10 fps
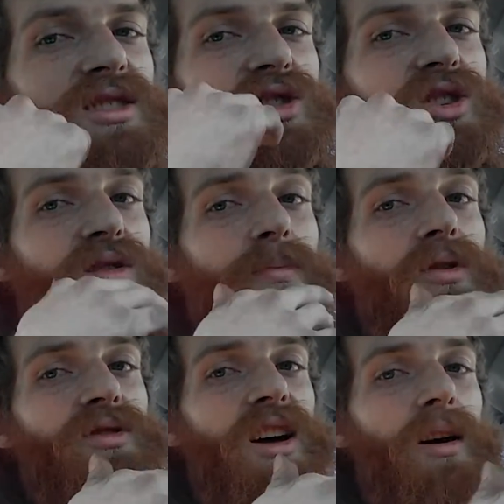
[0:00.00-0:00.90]
It's just
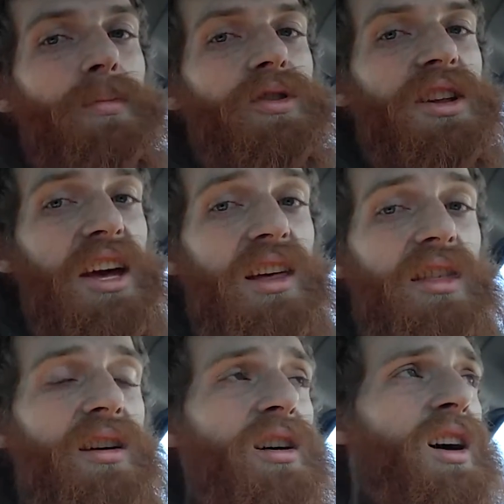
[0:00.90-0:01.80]
supposed to help your
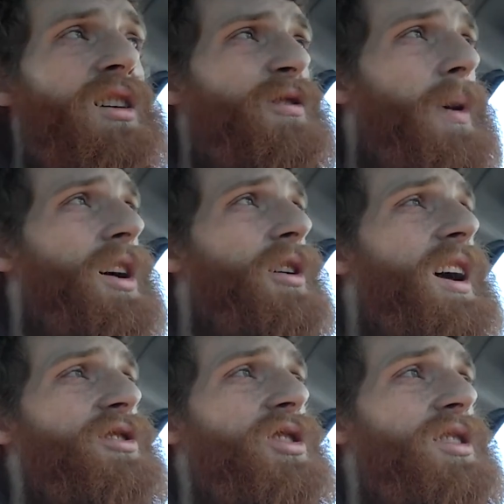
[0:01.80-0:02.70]
teeth. That's why you're
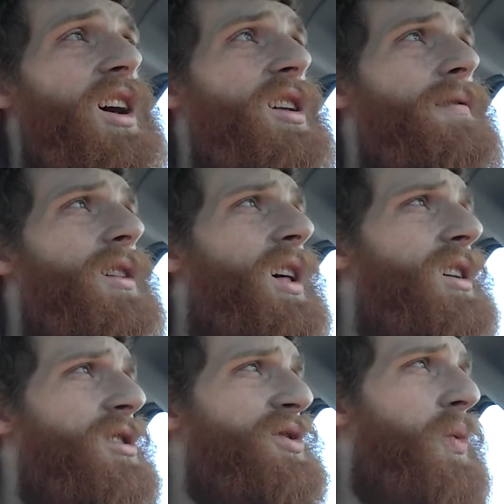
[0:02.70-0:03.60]
actually not even
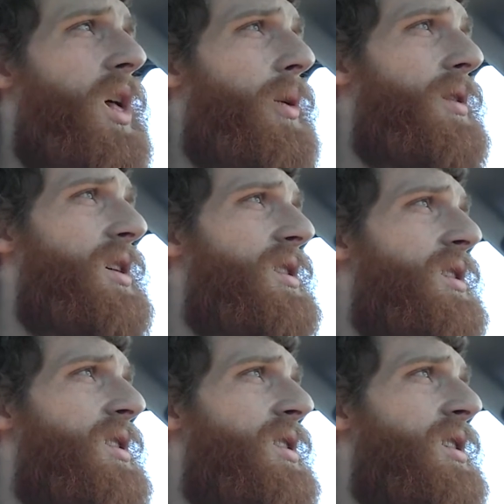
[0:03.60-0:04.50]
allowed to swallow it.
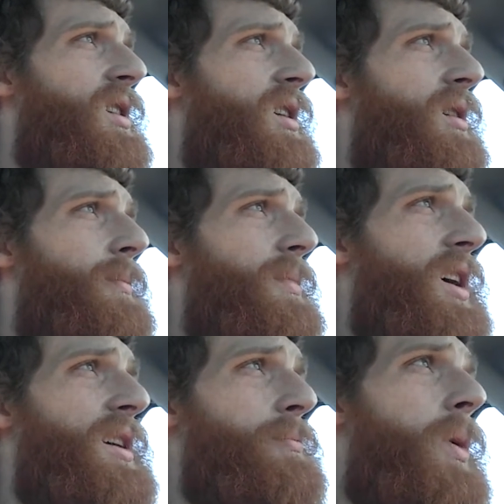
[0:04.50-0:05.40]

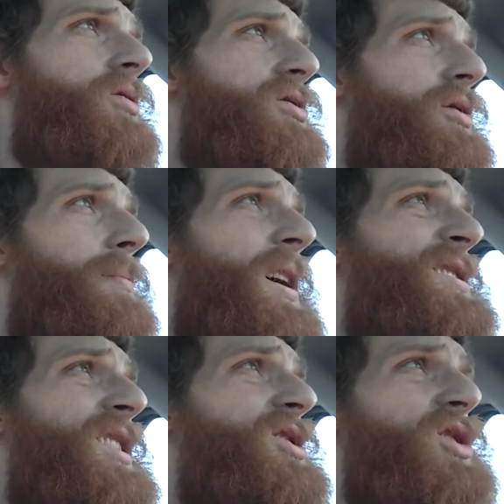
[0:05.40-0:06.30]
Like most
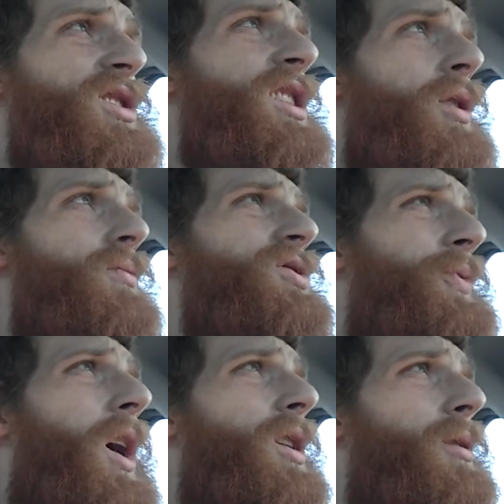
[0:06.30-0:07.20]
toothpaste, they just say don't
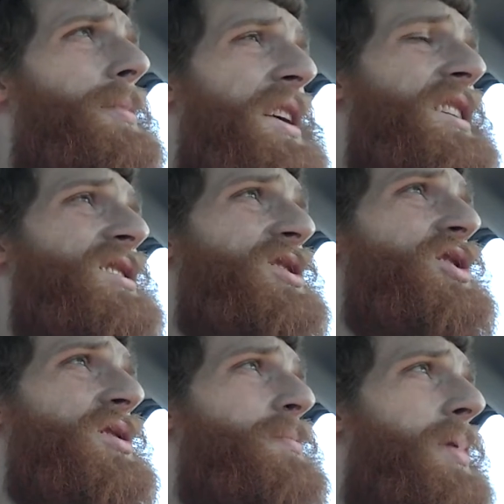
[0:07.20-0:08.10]
swallow because
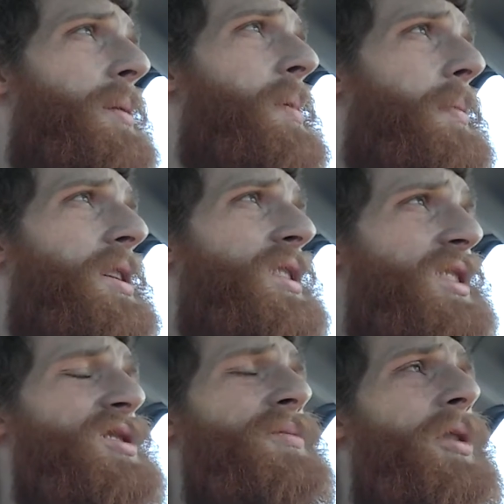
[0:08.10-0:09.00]
it's just probably
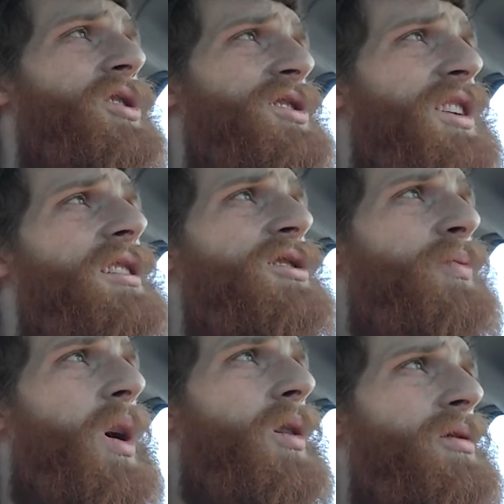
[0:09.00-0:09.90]
not the smartest thing to
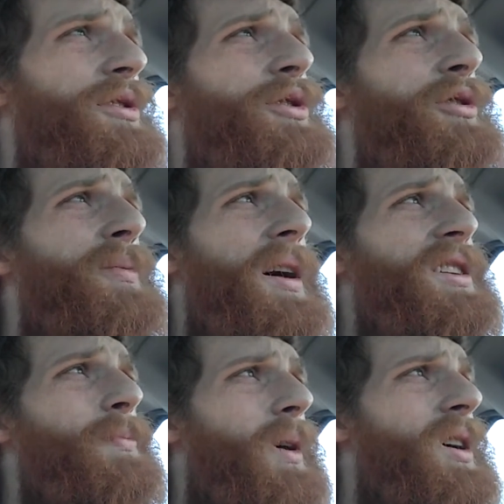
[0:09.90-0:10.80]
swallow your toothpaste.